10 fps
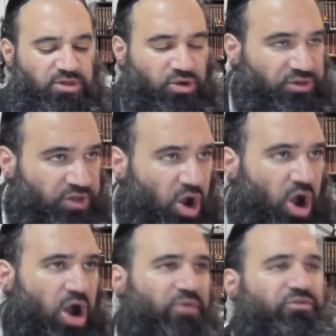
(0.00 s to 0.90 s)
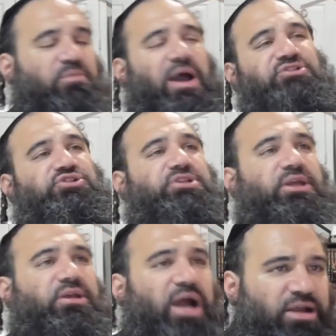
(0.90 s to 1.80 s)
the awe of your
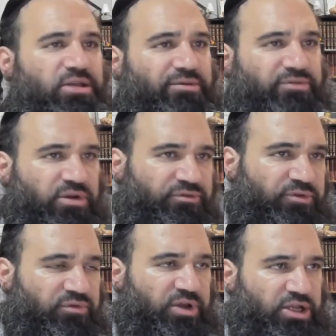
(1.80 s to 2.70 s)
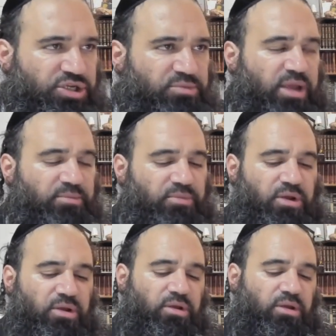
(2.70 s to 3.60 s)
majesty, higher level of Yirat Shamayim.
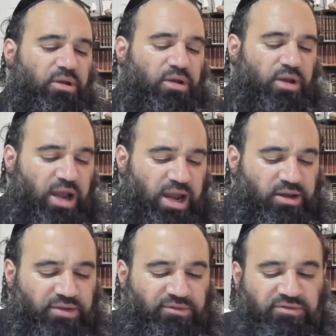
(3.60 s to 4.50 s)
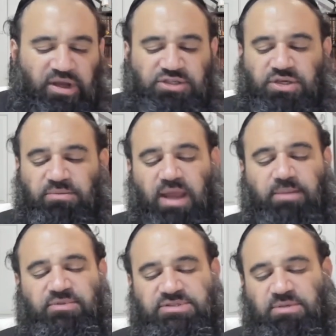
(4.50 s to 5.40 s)
Higher level of Yirat
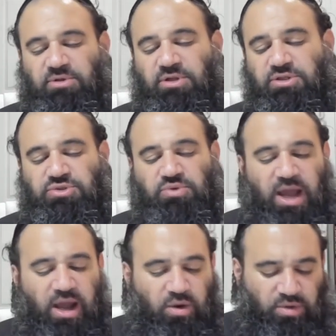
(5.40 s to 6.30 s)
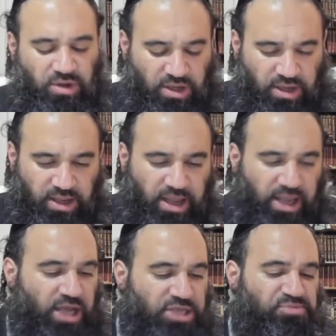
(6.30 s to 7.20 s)
Shamayim, similar to how
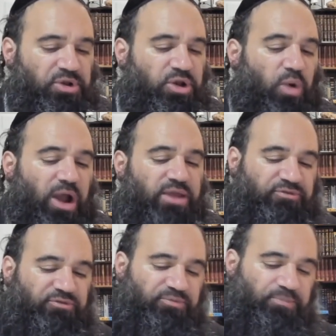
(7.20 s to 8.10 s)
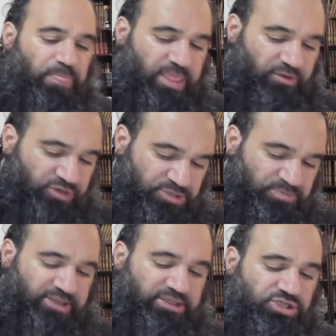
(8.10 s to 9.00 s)
a husband and a wife that
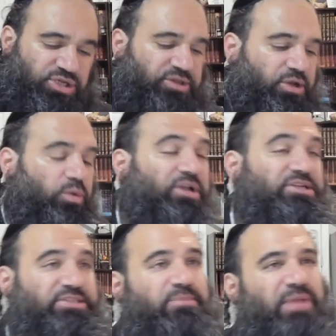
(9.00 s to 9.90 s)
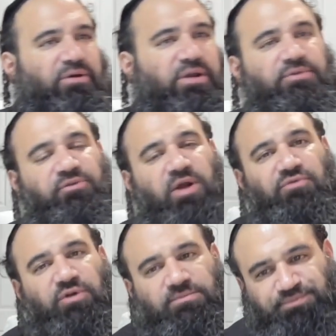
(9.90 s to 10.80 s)
respect each other and want to stay married
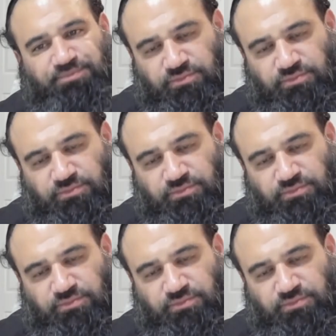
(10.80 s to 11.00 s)
forever